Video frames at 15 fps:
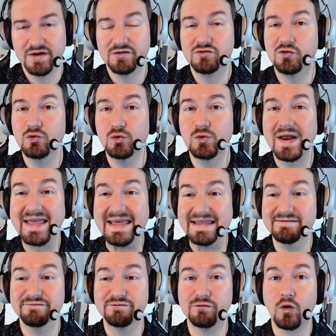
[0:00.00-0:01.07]
to
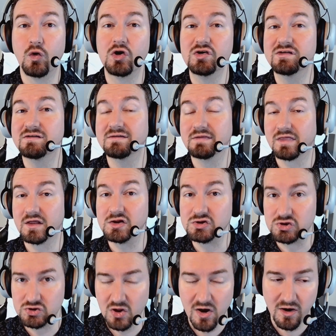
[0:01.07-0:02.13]
enforce the
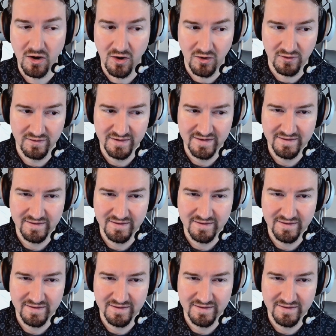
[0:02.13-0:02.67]
law.